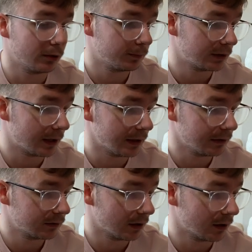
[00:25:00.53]

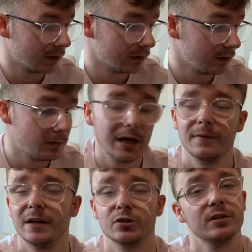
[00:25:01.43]
update that you might have
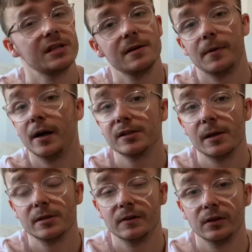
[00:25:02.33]
actually seen by the time
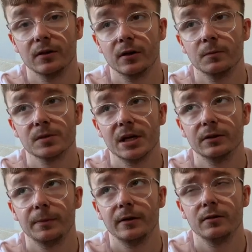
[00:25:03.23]
this video comes out,
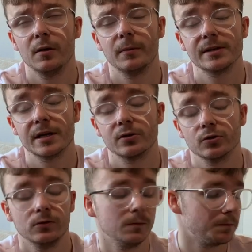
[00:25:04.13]
depending on my
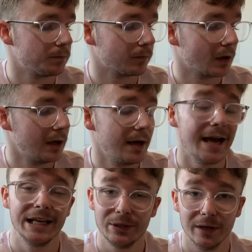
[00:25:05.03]
schedule.
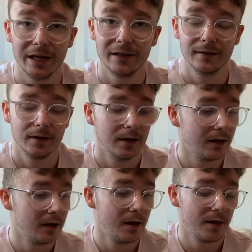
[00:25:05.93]
Anyway,
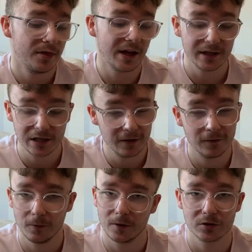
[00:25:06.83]
thank you for
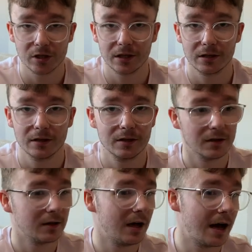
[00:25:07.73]
watching.
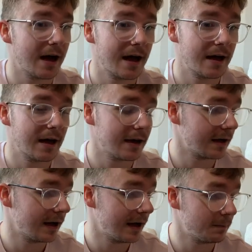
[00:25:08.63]
I
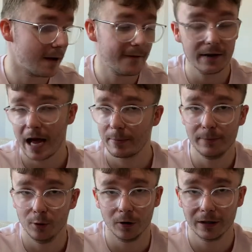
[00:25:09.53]
am a very happy
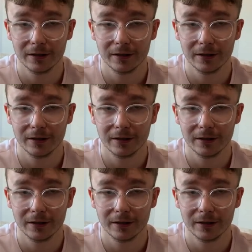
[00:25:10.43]
boy